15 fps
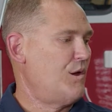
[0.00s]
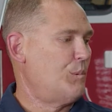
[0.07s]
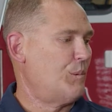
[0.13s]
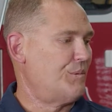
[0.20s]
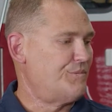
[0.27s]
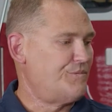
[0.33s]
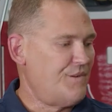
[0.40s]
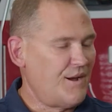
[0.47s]

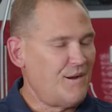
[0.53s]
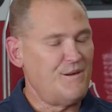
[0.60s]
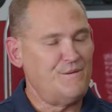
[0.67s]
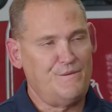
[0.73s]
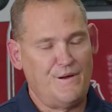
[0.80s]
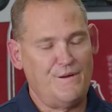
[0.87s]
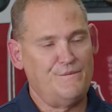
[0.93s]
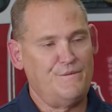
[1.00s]
We're very,
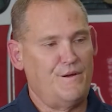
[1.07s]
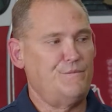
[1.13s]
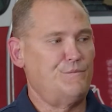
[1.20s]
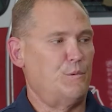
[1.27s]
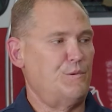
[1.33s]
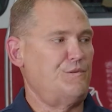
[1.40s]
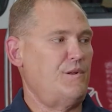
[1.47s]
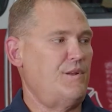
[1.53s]
very, very
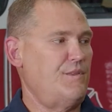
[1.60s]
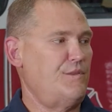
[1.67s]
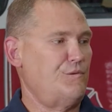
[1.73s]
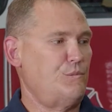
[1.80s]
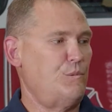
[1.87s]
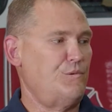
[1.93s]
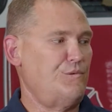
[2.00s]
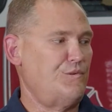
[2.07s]
fortunate, and the
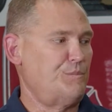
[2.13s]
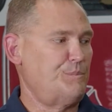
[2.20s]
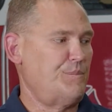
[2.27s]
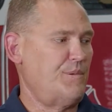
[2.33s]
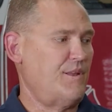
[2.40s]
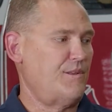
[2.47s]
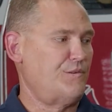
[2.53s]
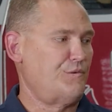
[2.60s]
school just
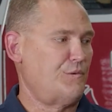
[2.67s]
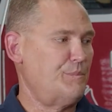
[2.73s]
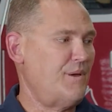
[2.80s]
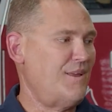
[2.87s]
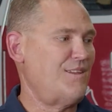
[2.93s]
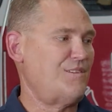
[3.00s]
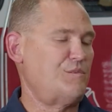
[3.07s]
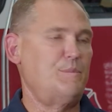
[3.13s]
spent a
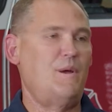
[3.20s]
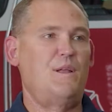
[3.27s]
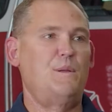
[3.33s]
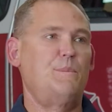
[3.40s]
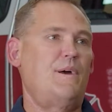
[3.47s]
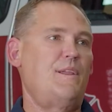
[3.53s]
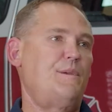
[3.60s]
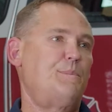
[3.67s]
tremendous amount of
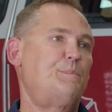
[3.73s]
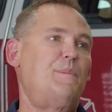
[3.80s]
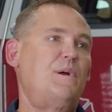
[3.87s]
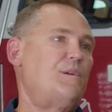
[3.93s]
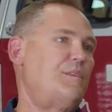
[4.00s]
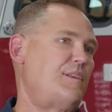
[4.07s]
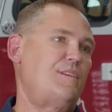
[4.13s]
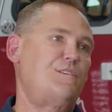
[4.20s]
money
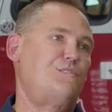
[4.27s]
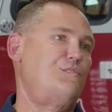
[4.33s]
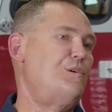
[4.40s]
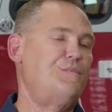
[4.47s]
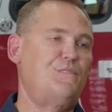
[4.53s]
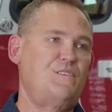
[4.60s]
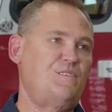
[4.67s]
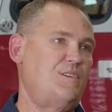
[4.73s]
building this
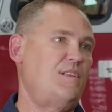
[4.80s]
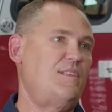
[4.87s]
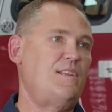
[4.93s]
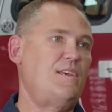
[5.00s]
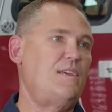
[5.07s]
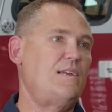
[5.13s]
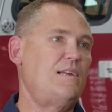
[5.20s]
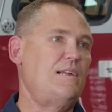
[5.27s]
new
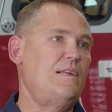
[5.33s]
facility.